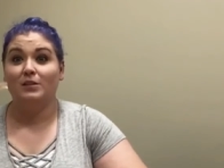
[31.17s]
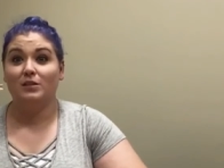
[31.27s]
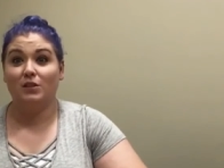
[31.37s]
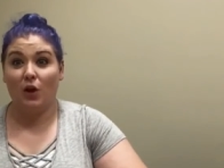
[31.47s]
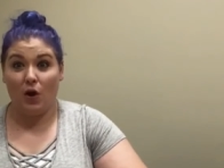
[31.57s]

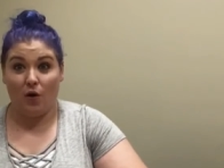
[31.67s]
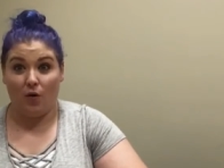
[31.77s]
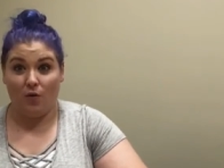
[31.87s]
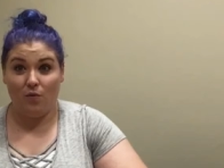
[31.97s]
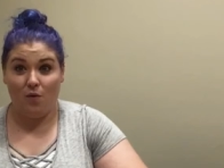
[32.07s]

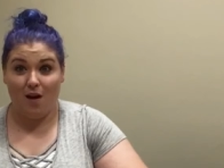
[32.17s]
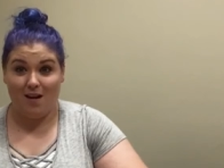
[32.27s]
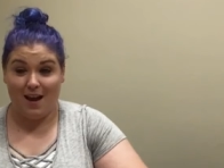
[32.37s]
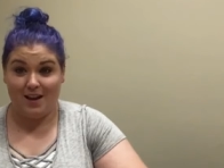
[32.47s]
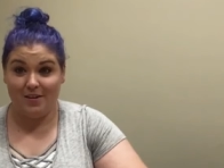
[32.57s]
So
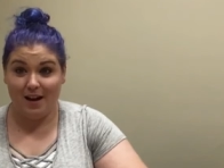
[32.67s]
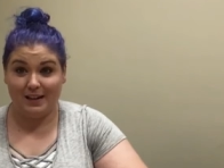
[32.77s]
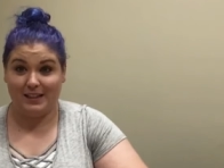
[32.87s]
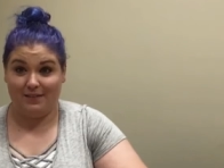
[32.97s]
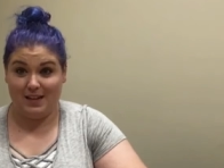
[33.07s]
in your
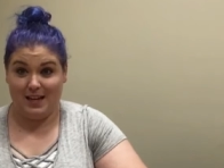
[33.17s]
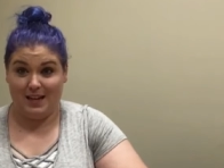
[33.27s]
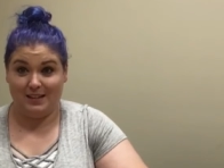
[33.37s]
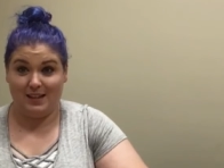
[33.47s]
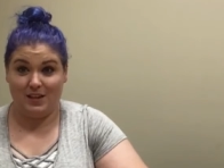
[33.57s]
activity
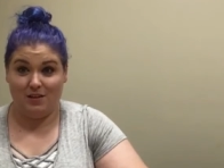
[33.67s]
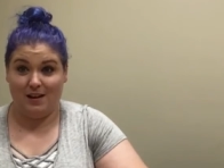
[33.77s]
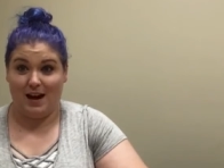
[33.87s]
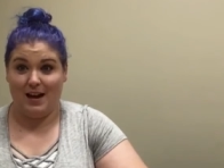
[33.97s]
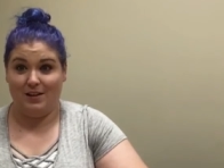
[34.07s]
kits that you
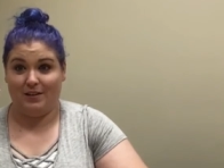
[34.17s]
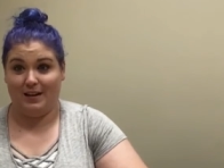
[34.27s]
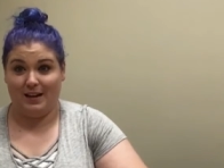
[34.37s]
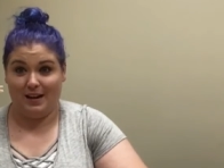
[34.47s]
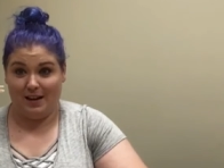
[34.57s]
got, you're
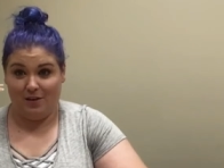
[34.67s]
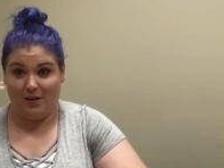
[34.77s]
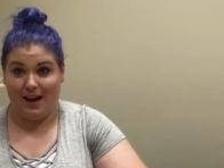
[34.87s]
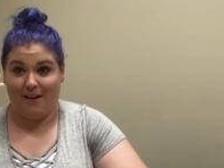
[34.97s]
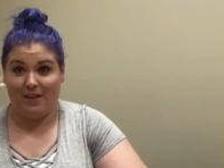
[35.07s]
gonna you
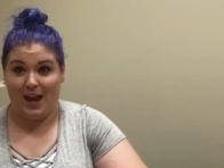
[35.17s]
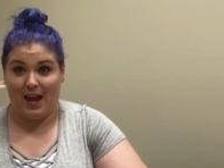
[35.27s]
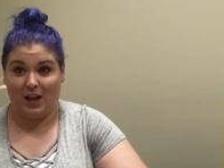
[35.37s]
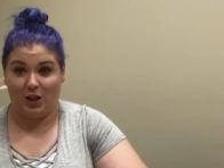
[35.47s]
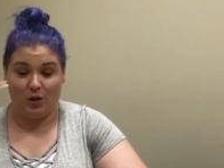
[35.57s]
have a
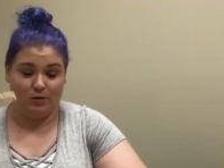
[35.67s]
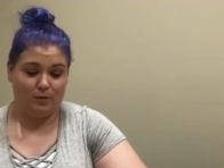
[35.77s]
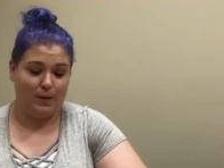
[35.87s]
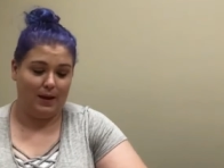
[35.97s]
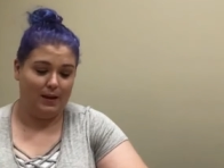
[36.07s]

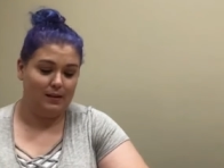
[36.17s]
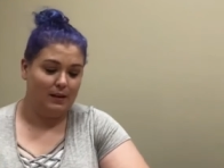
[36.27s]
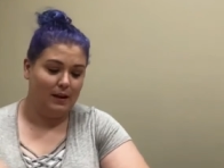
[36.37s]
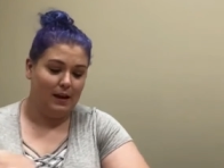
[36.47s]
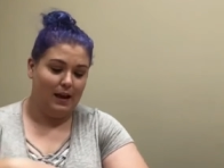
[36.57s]
clothespin
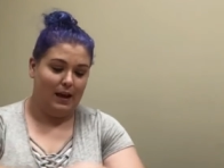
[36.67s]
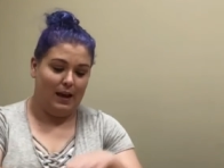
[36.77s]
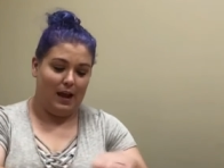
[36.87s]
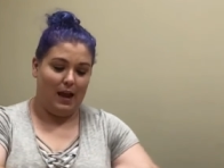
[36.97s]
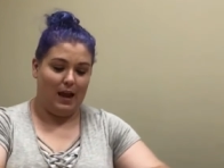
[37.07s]

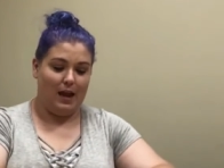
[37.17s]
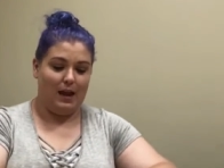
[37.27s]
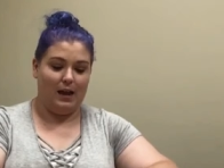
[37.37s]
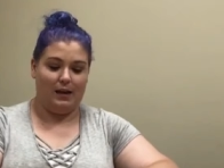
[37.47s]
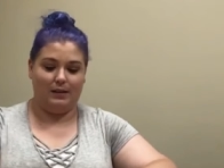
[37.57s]

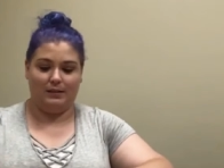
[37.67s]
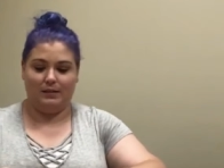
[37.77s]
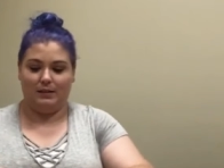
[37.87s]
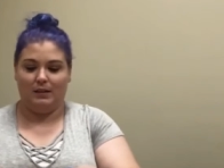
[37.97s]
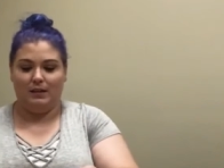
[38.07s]
and
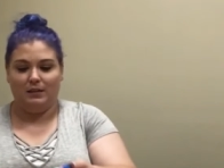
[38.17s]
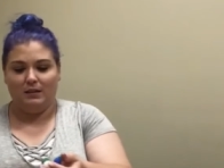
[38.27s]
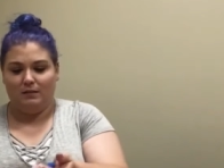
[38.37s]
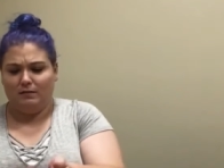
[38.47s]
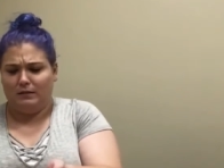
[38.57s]

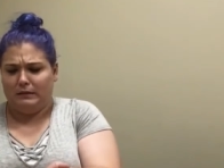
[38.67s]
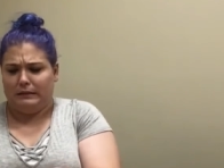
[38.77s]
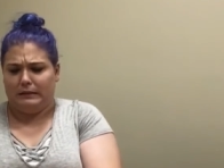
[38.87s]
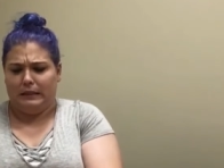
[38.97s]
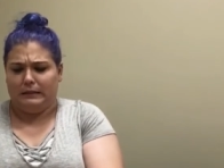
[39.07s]

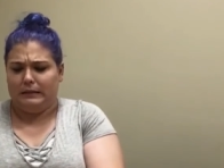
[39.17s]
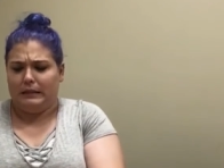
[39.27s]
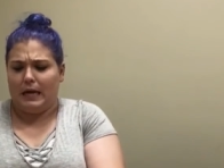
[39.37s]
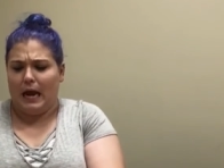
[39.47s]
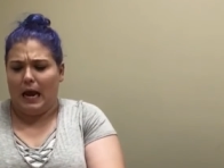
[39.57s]
six
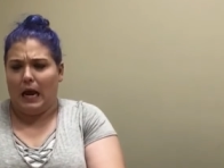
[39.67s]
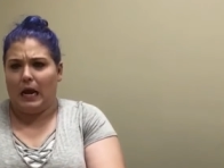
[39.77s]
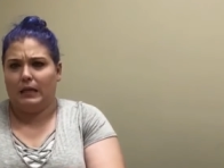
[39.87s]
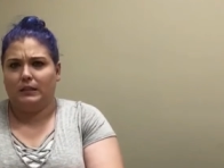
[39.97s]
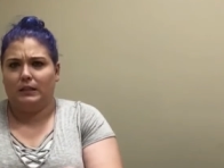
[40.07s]
to
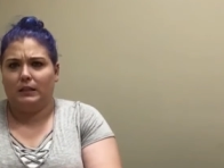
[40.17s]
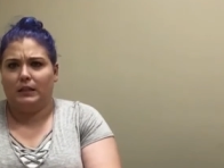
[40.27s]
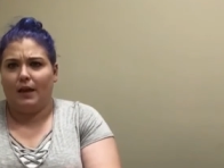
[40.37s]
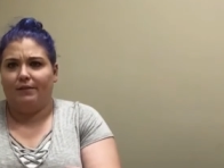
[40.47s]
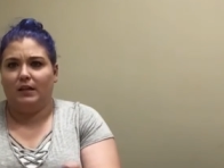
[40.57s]
eight,
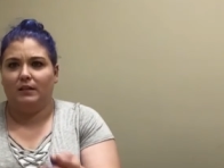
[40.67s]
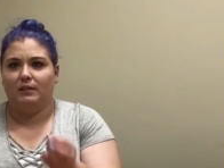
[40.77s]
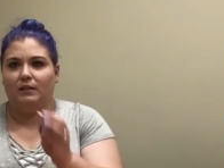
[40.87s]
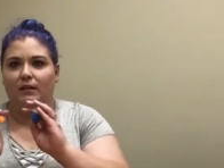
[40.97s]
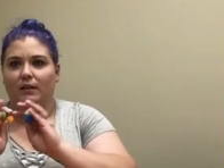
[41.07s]

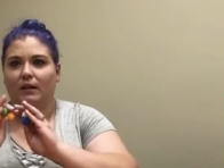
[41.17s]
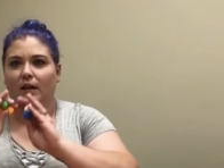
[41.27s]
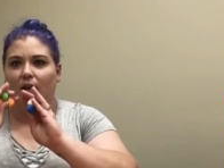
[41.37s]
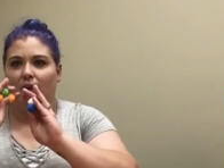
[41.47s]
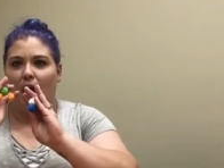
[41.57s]

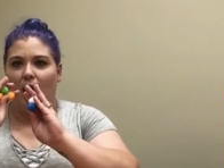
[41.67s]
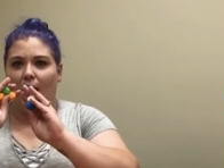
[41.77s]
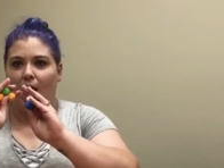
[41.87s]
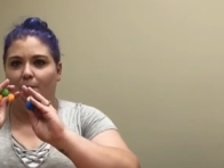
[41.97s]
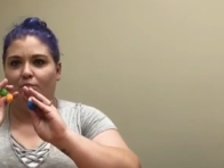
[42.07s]
seven
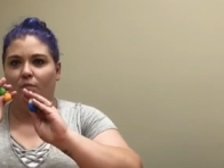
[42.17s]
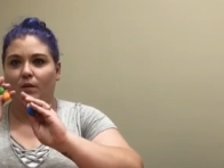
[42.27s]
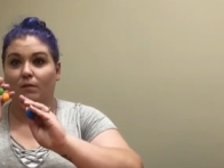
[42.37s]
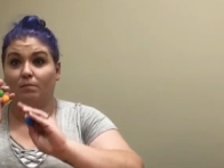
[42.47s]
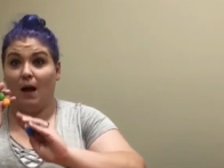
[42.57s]
um,
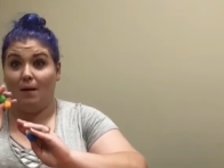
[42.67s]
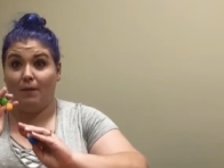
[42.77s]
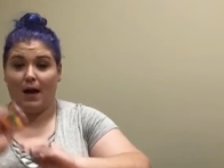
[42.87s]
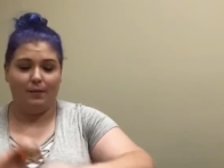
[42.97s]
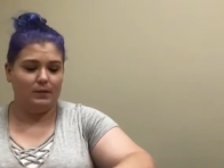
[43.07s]
pom
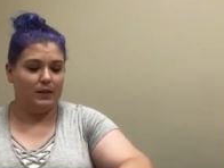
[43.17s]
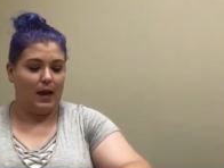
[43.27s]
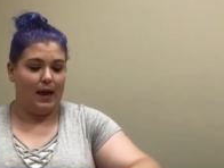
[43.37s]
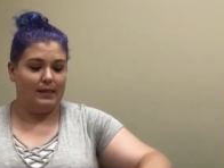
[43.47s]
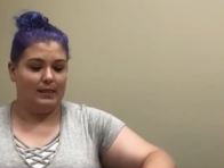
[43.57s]
poms,
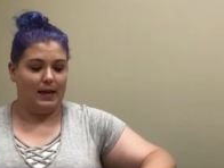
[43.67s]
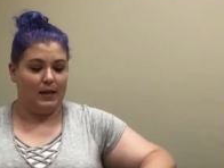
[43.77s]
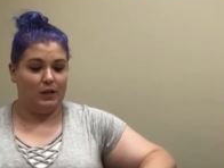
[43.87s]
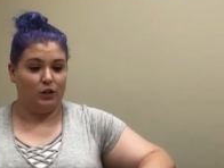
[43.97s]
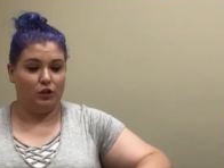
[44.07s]
and
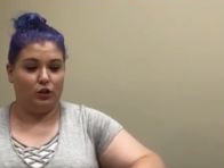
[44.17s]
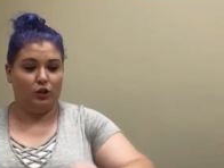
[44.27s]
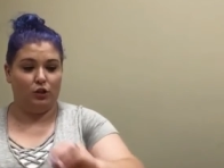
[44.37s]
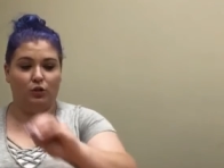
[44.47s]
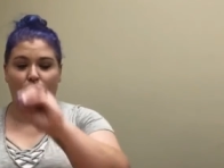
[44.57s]
then
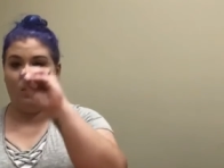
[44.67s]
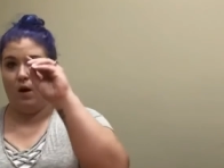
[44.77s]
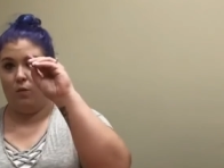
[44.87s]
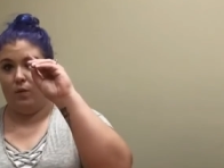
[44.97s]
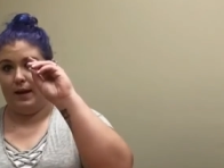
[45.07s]
two
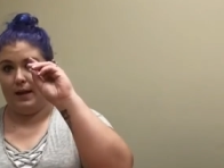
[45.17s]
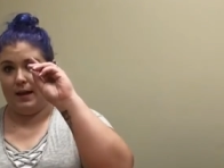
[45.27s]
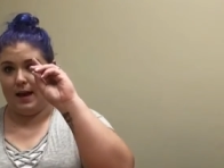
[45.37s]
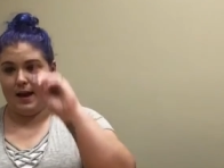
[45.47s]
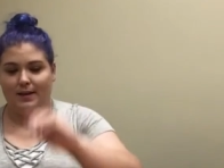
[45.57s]

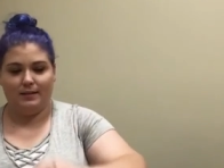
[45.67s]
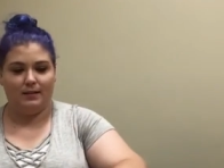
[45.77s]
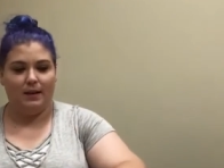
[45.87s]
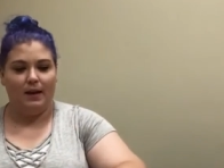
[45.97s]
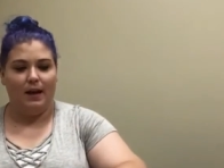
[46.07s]
wiggly eyes.